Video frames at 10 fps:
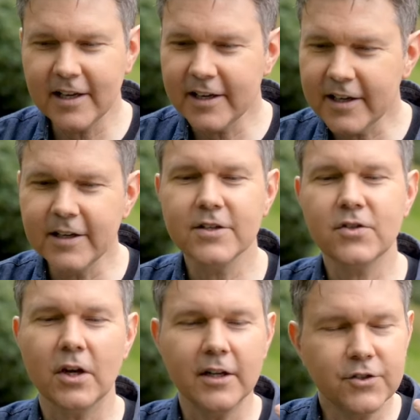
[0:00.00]
It
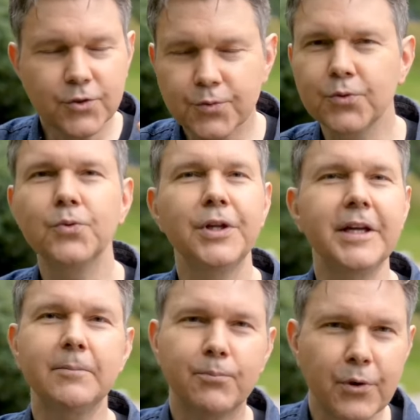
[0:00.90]
is a
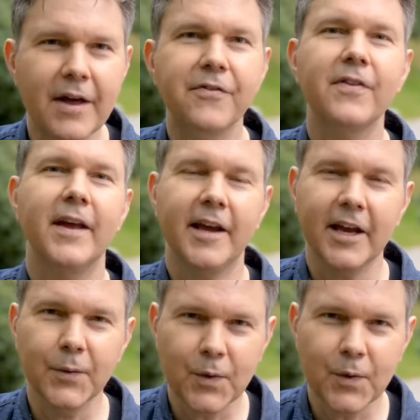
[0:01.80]
truly breathtaking